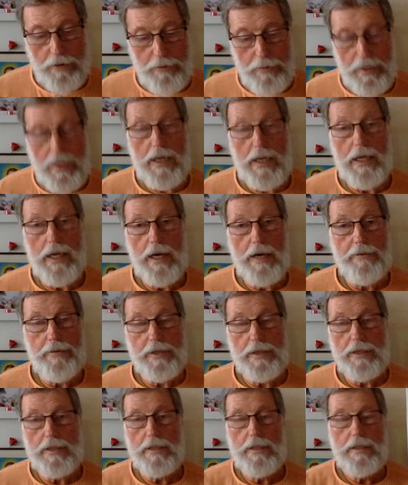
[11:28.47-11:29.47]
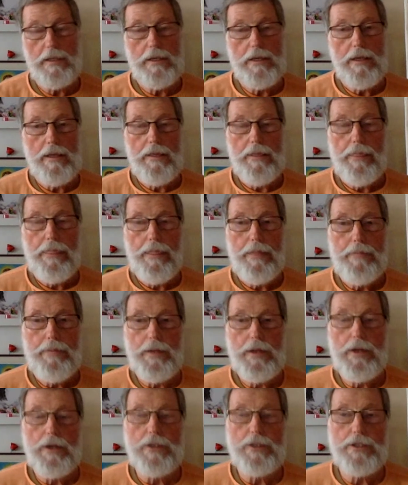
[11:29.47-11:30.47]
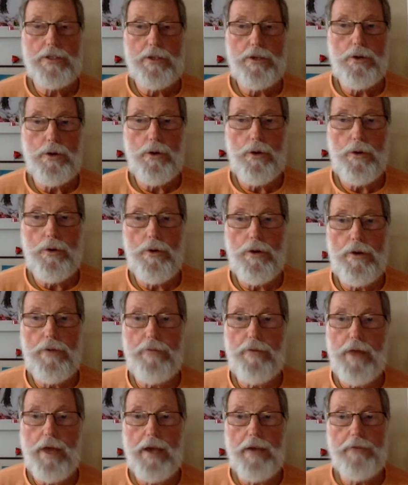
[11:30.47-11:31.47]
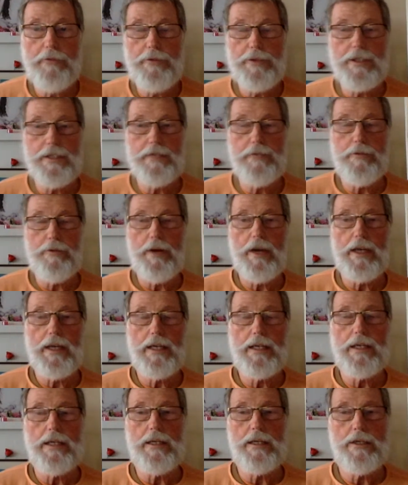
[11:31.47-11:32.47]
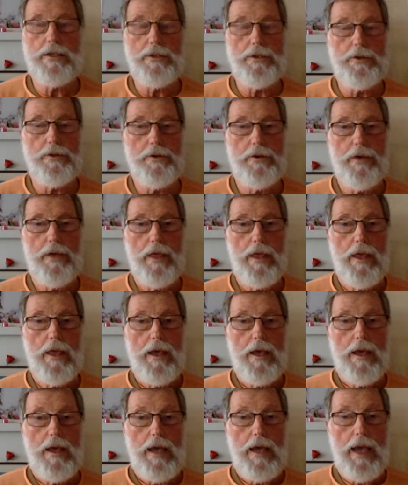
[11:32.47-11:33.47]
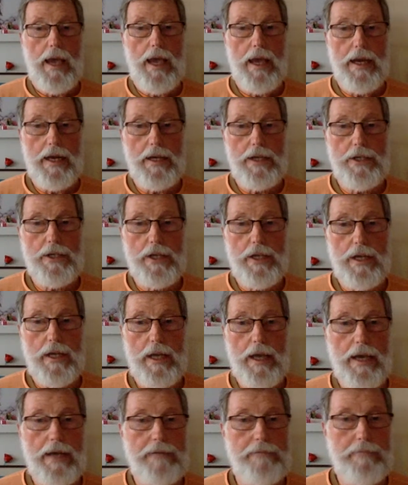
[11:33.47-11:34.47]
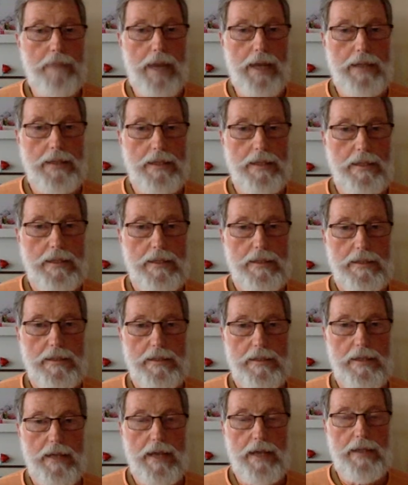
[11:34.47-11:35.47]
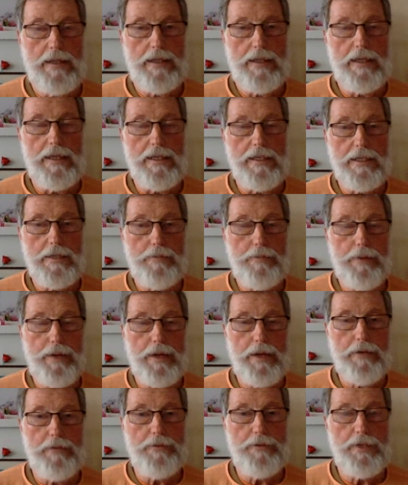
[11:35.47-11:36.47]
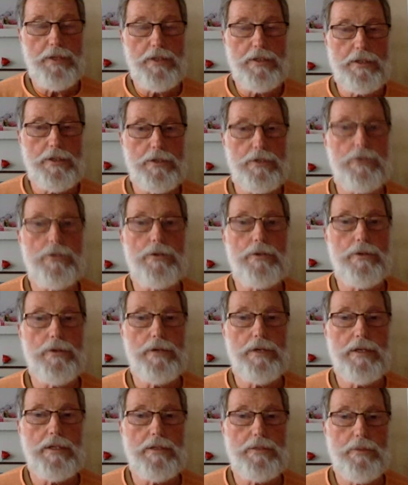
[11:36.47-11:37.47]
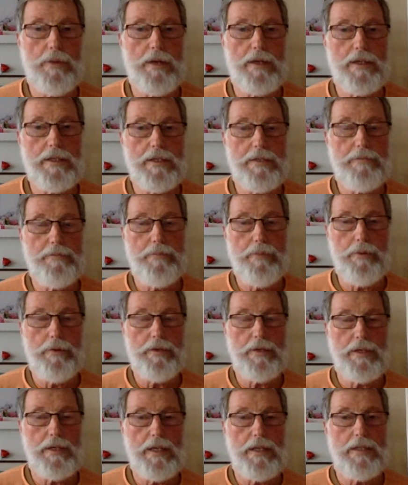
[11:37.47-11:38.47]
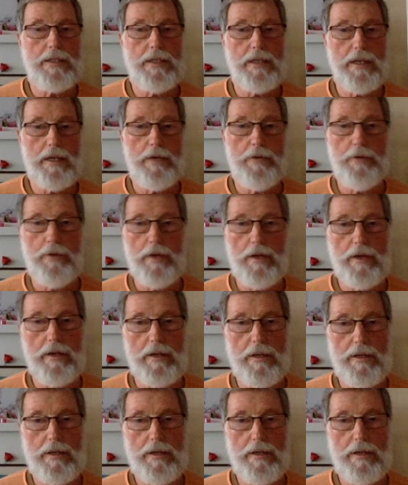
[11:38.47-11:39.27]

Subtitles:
meaning of it, because the whole of life is divided into energy and matter, and the interplay of these two is what is important and significant.